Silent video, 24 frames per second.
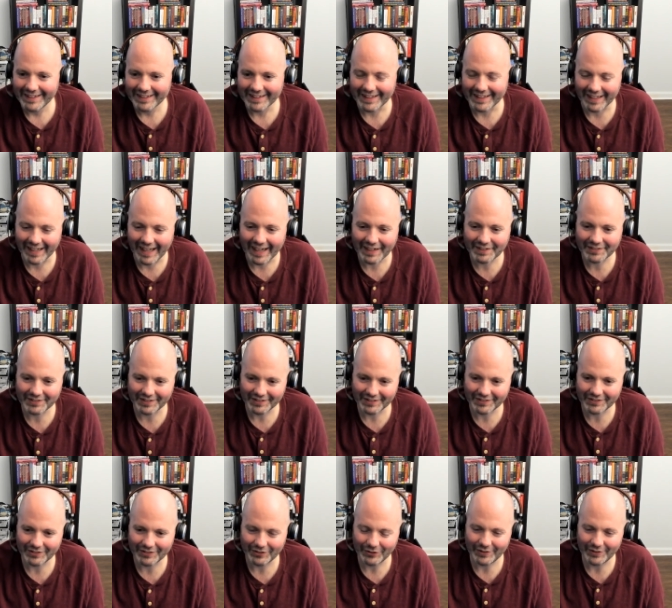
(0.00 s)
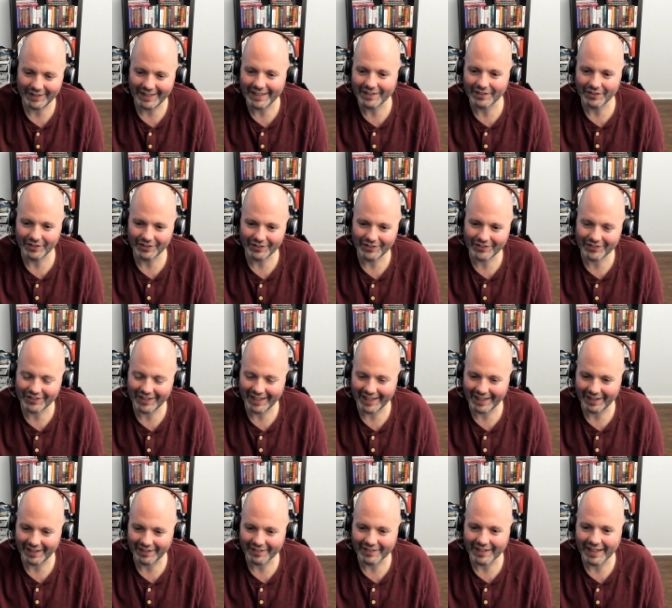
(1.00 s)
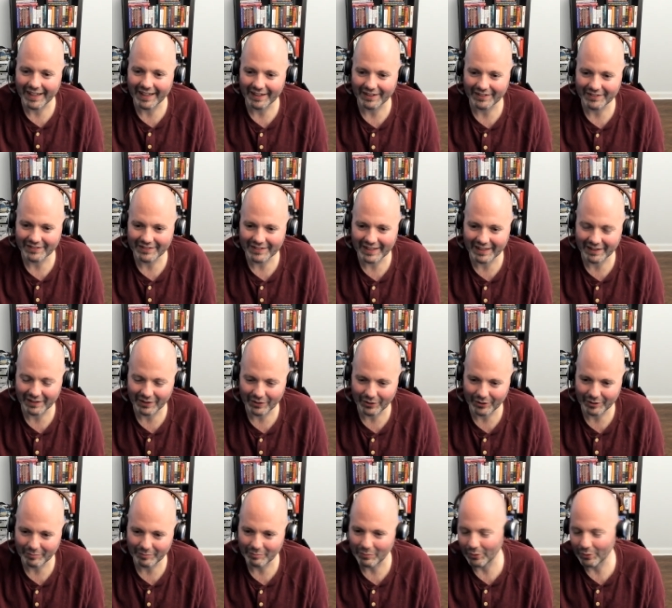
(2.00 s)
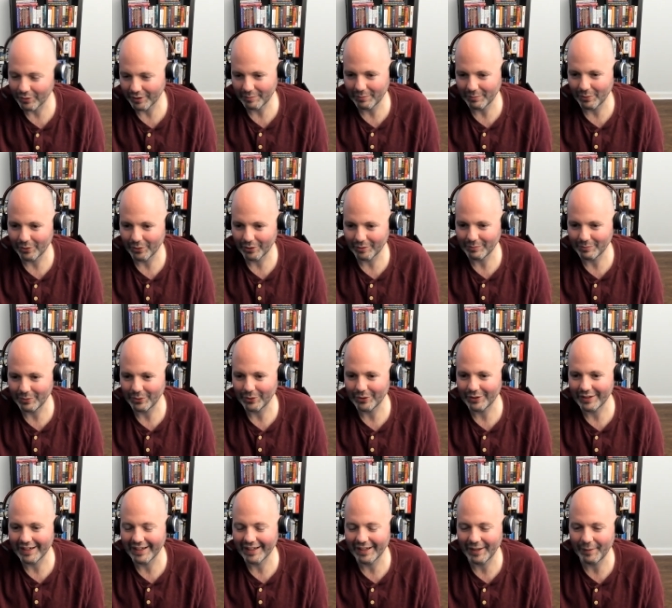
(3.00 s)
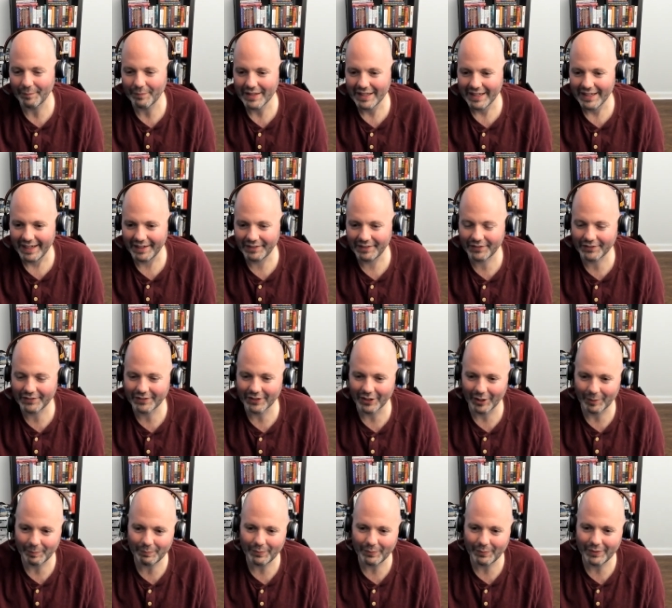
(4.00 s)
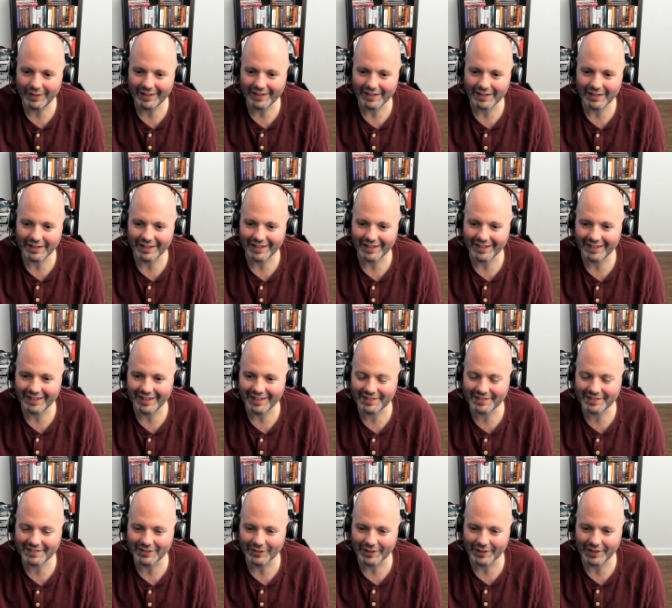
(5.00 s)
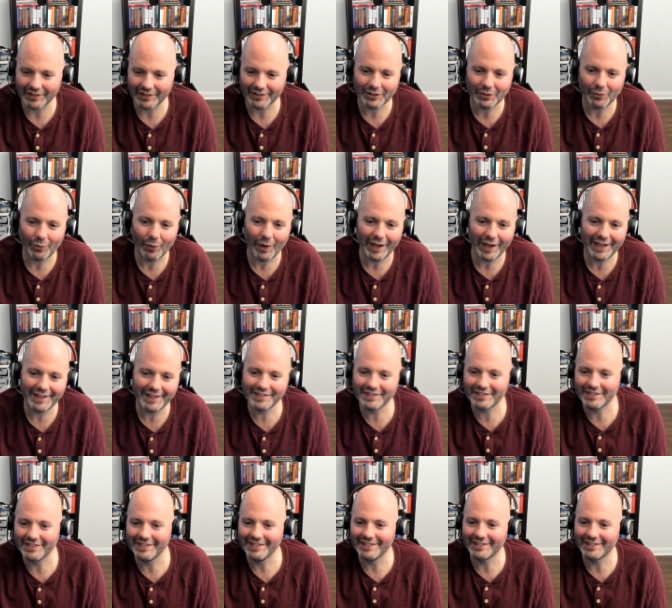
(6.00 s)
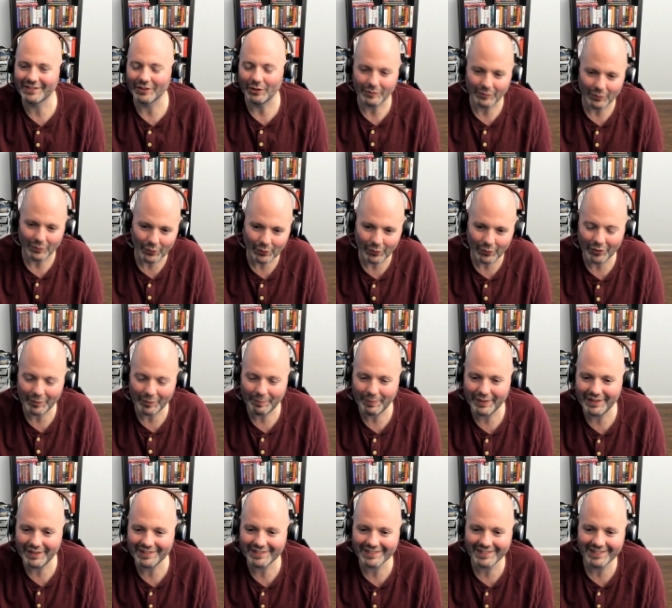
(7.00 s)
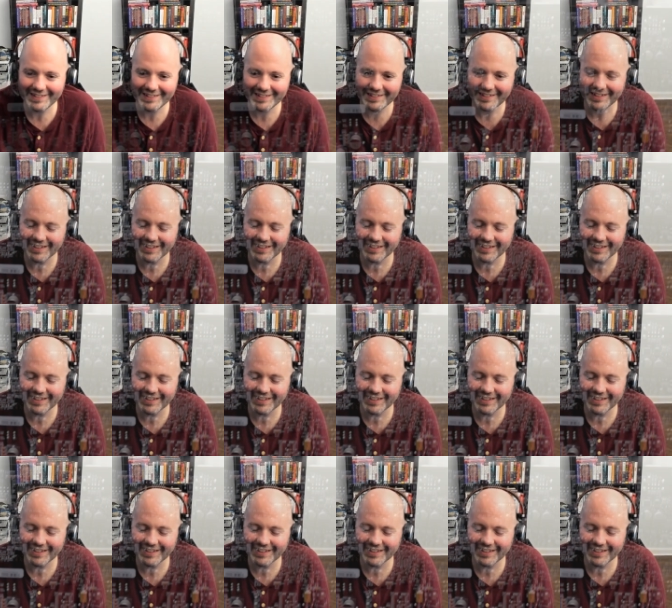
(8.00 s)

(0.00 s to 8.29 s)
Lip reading: get access to the innards and learn more and more and more. It still doesn't quite solve all the pieces.